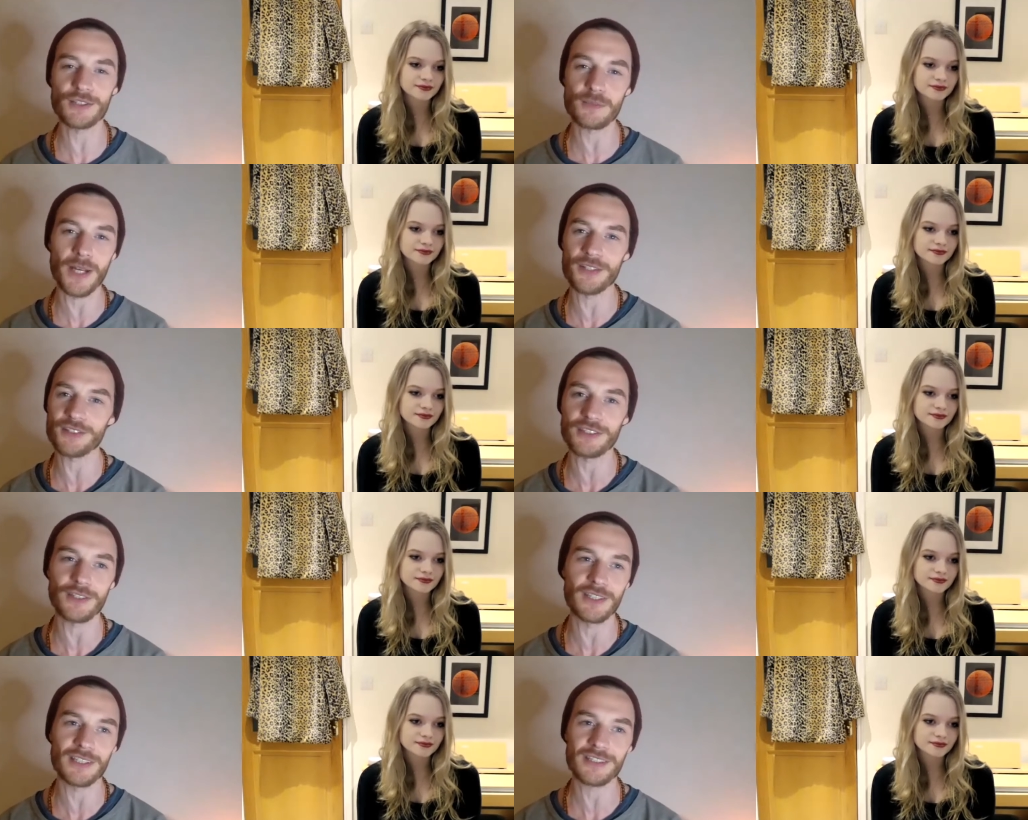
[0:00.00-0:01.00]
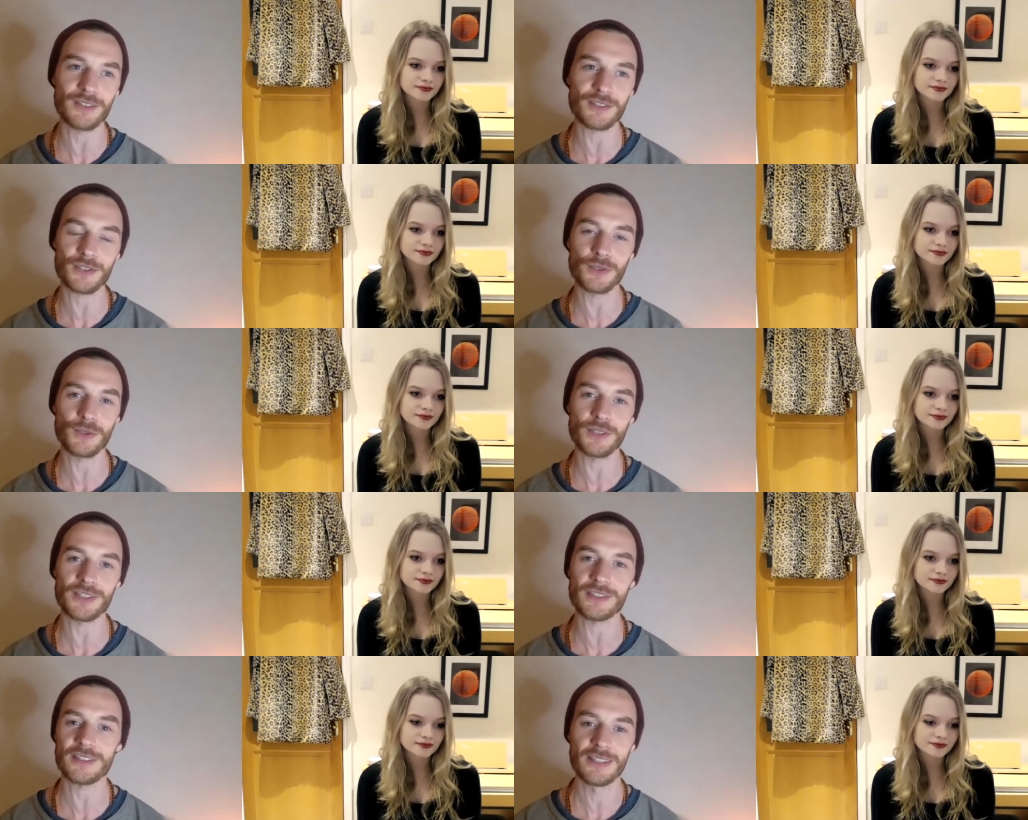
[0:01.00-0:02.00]
Speaker 1: of bands doing it, so it's cool.
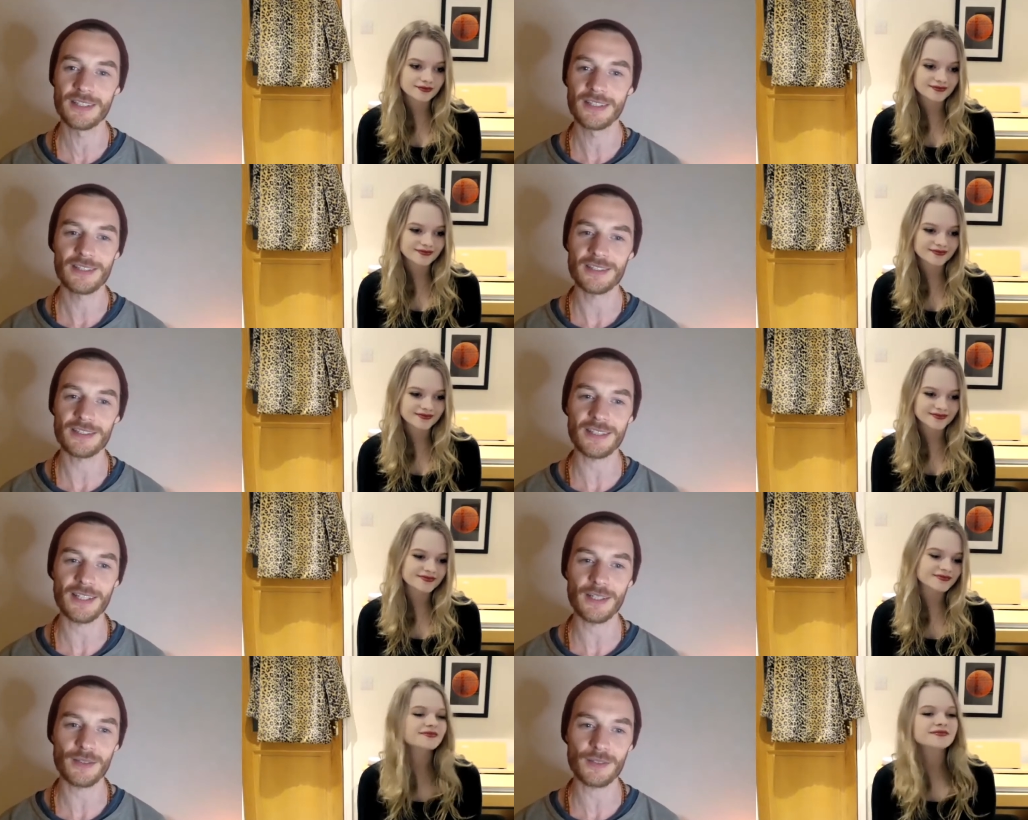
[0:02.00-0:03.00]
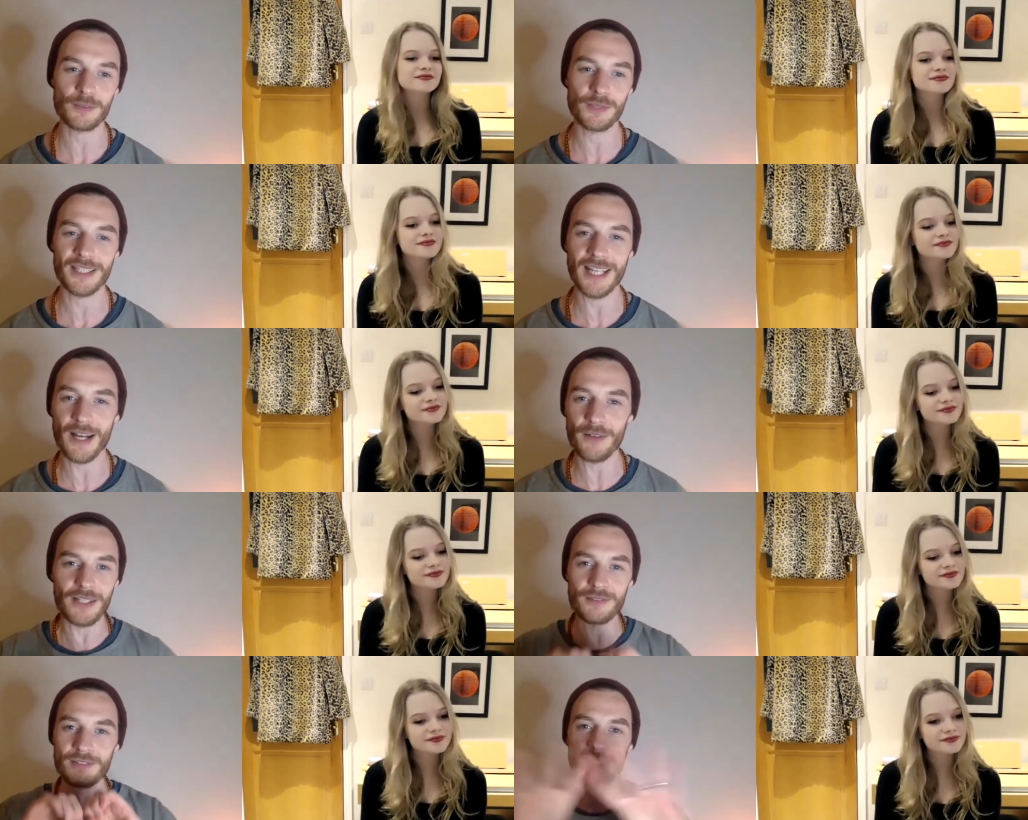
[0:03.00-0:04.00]
It's there's uh, there's plenty out
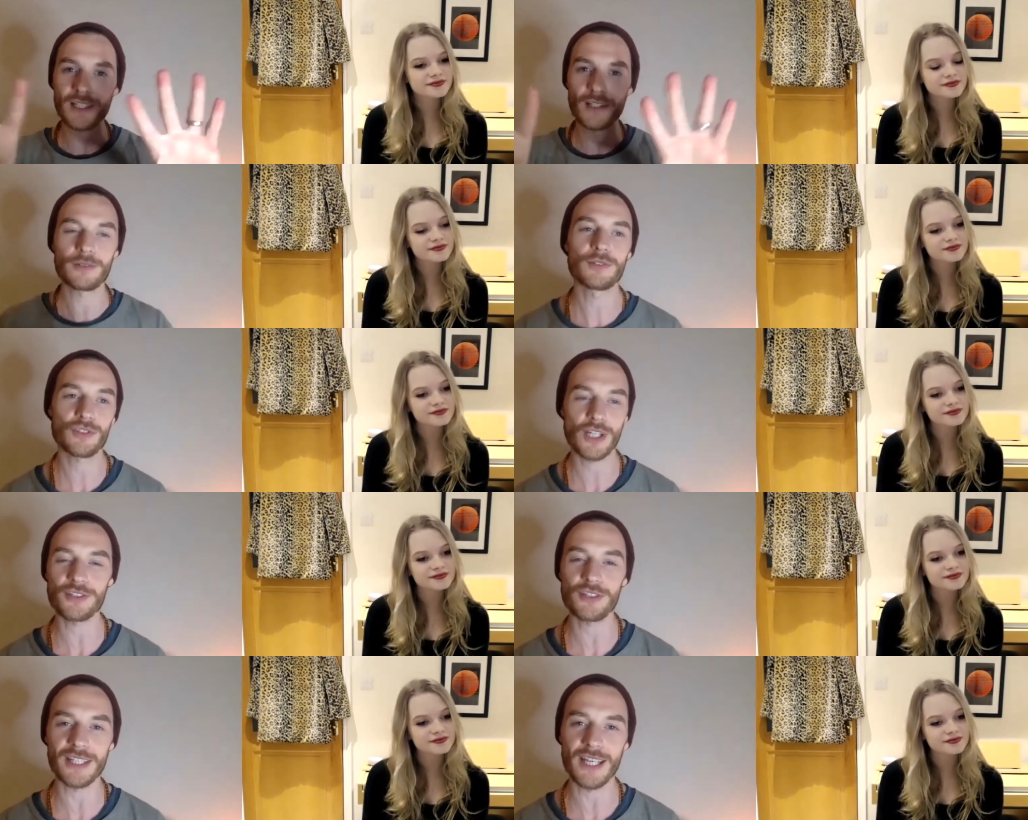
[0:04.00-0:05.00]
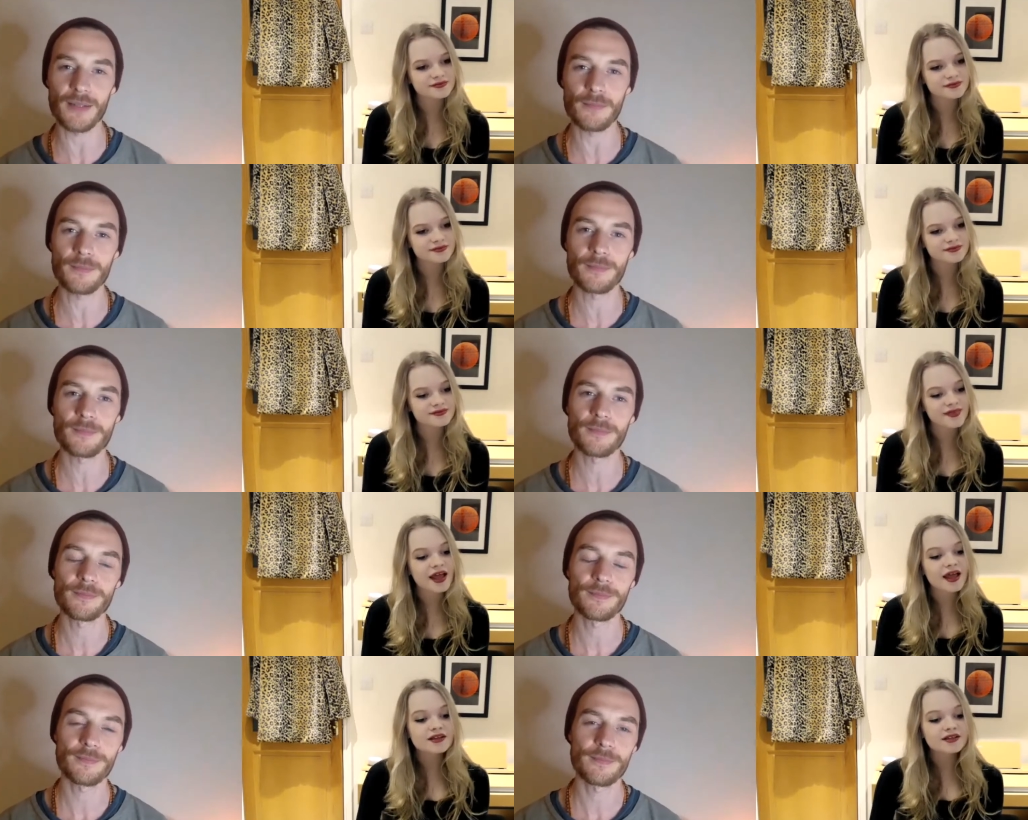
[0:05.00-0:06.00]
there, you know, changing the game.
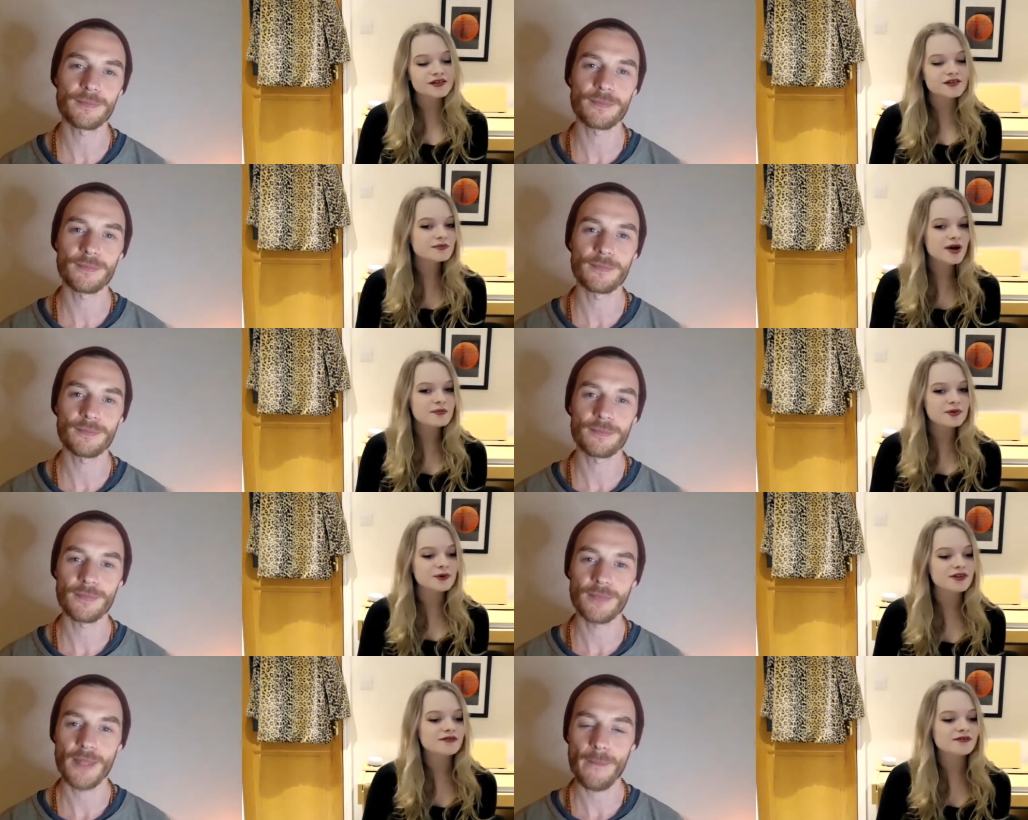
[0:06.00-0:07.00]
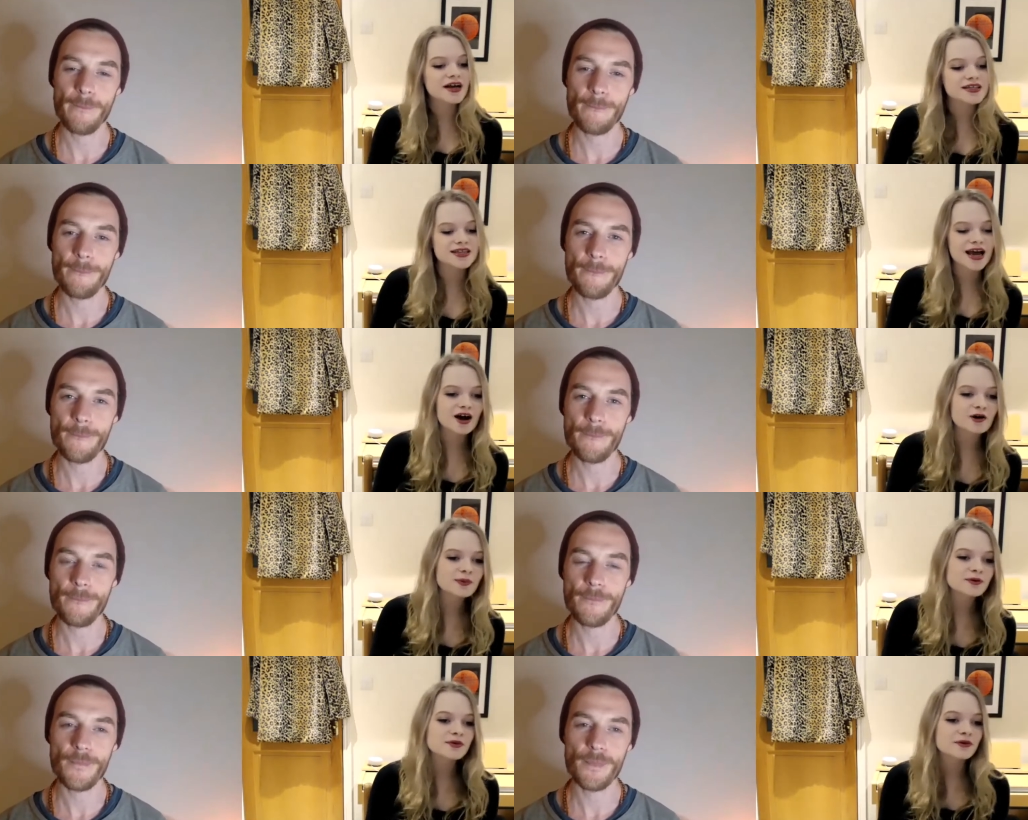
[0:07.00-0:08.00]
Speaker 2: Do you remember what the first
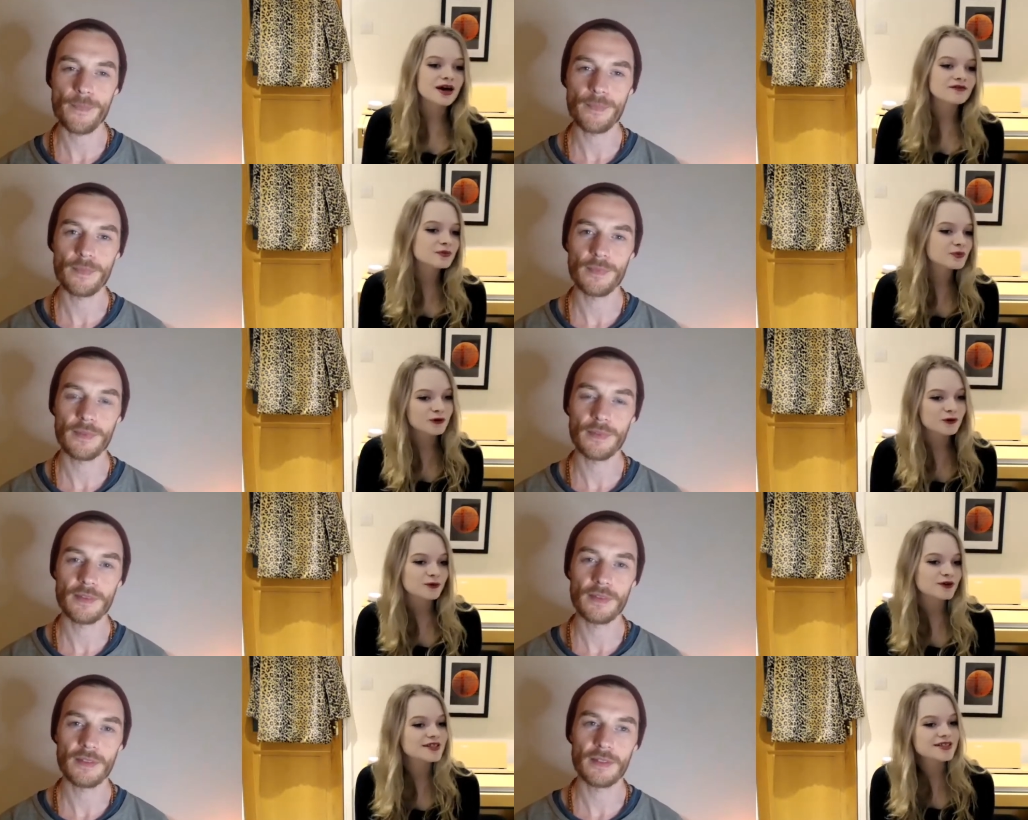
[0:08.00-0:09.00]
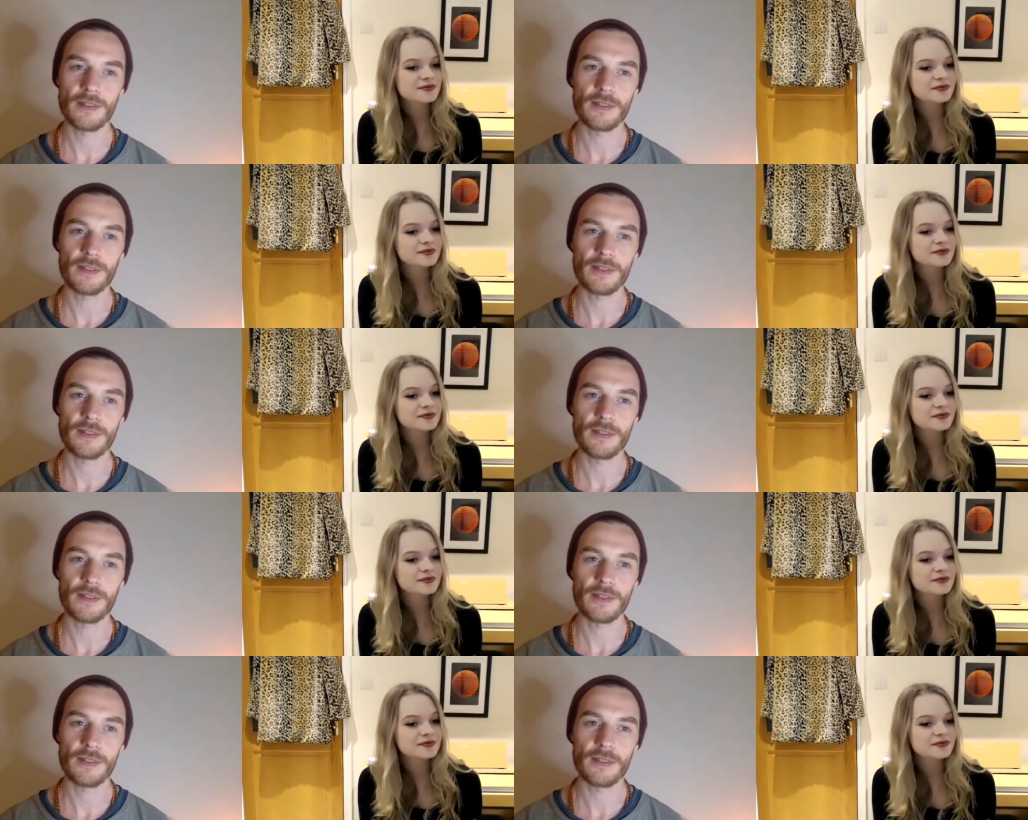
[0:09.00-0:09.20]
album you ever brought was?